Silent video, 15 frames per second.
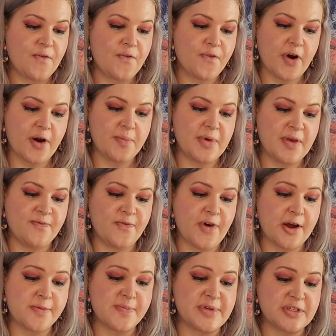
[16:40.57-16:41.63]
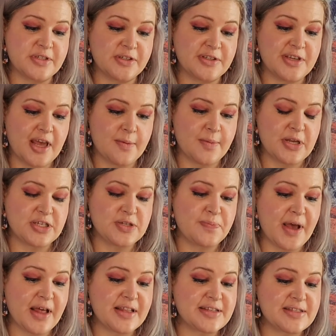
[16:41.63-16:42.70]
from environmental damage,
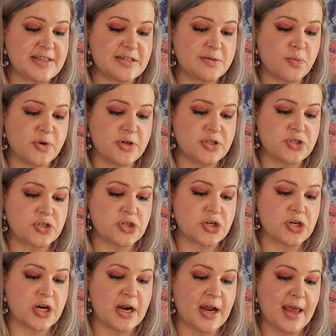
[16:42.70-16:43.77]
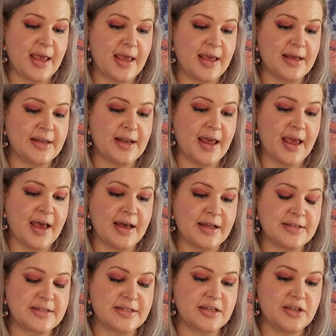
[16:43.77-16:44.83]
balances moisture, and
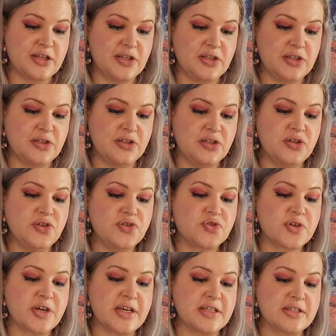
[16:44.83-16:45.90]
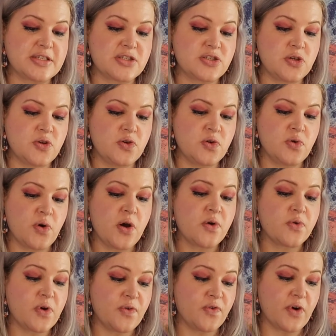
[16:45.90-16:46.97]
adds nutrients to
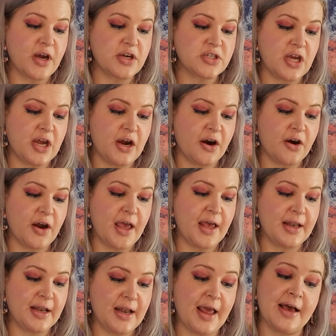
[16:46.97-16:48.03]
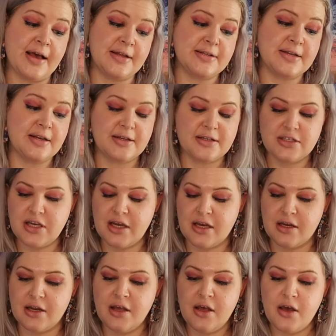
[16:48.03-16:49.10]
refresh hair and add
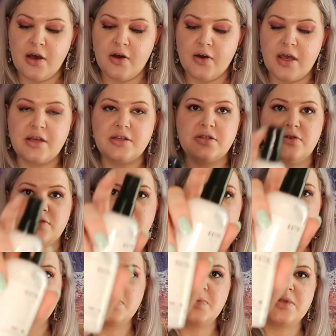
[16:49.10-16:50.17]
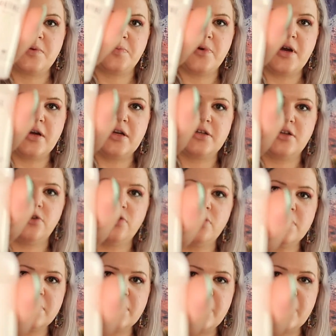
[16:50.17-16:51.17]
shine. Okay, so this is what the product looks